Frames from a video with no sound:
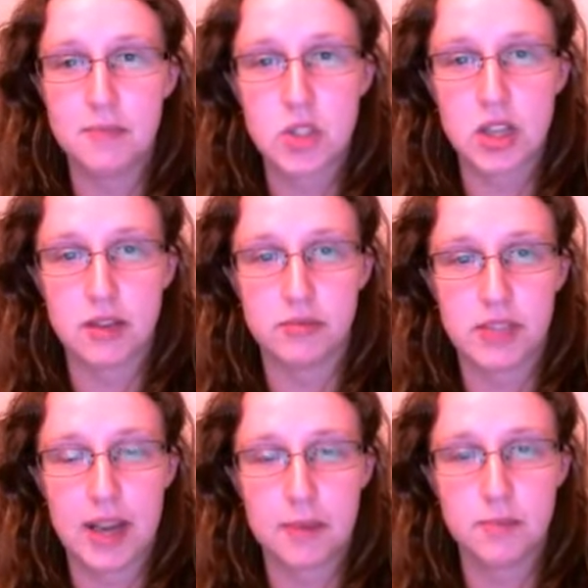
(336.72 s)
So,
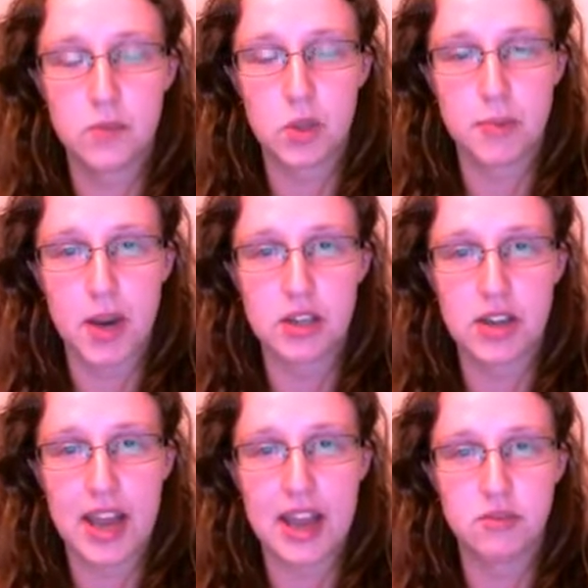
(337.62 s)
yeah, component
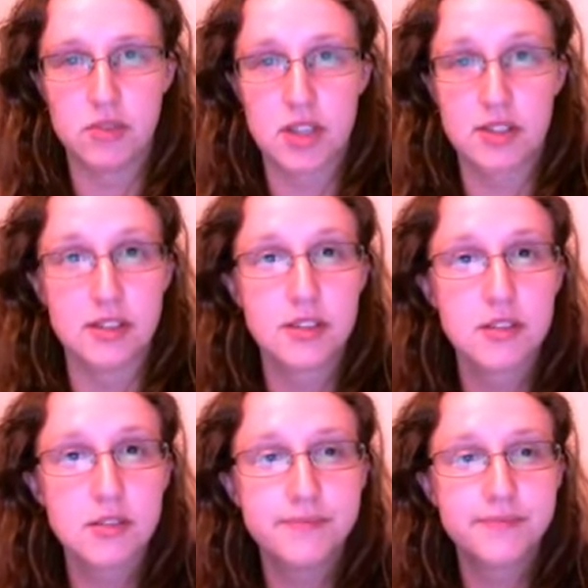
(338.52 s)
and resultant.
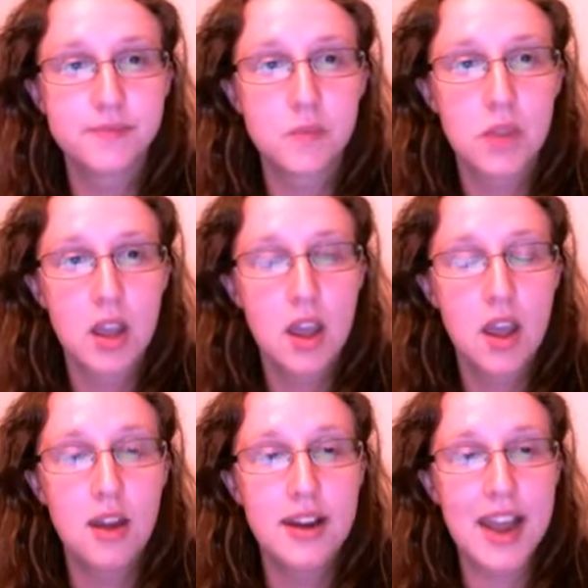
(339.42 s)

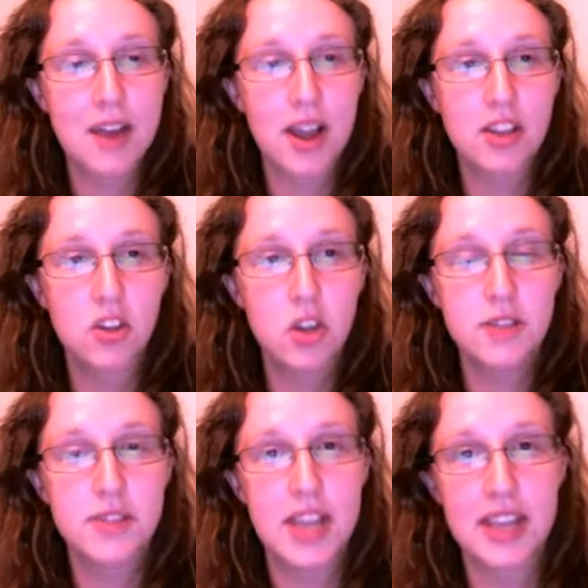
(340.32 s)
Now, I could
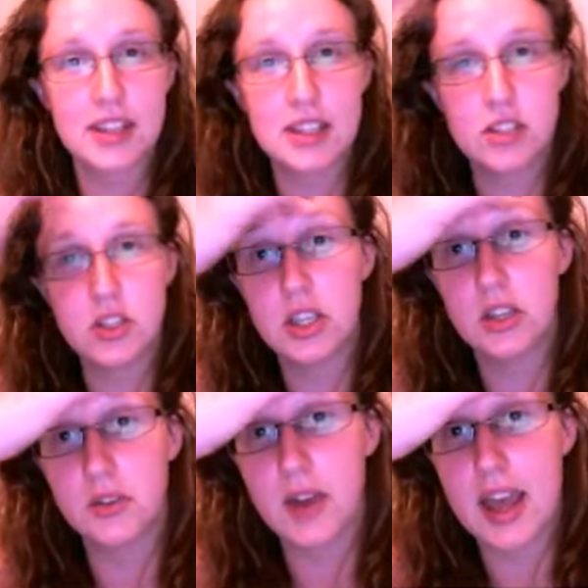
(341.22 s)
have taken these
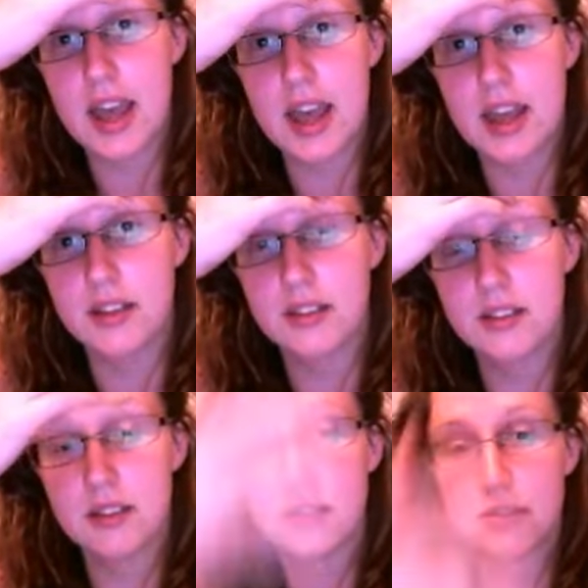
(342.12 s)
two
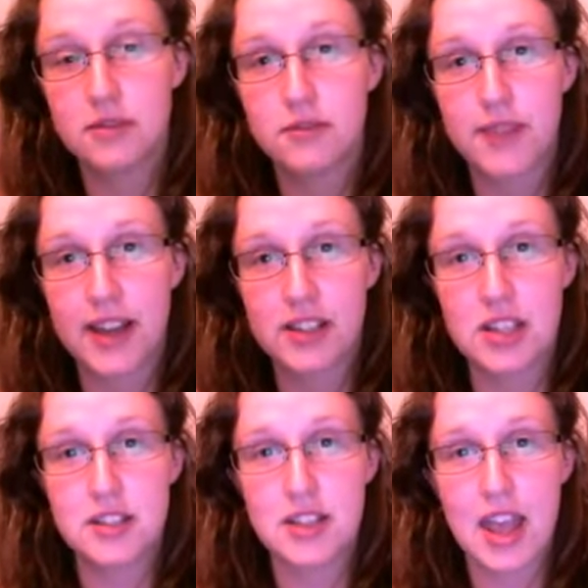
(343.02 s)

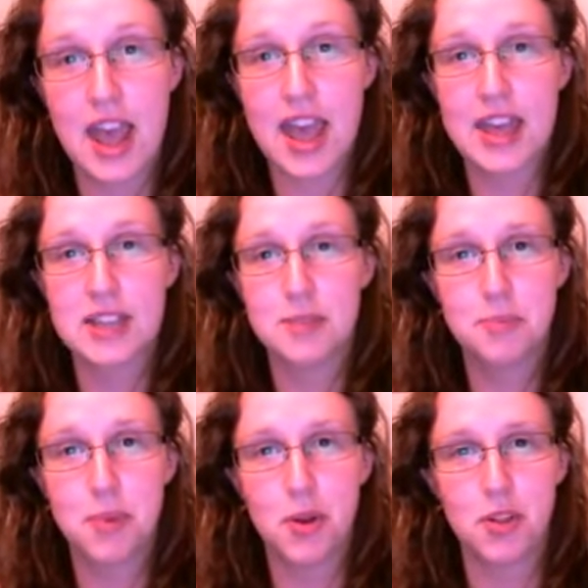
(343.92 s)
vectors and
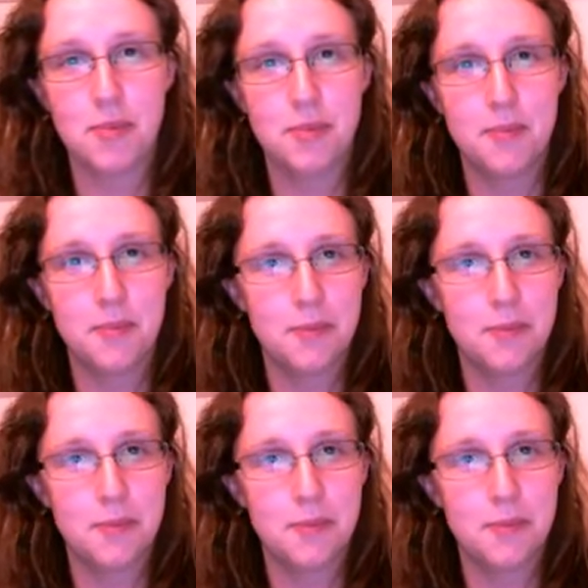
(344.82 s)
put them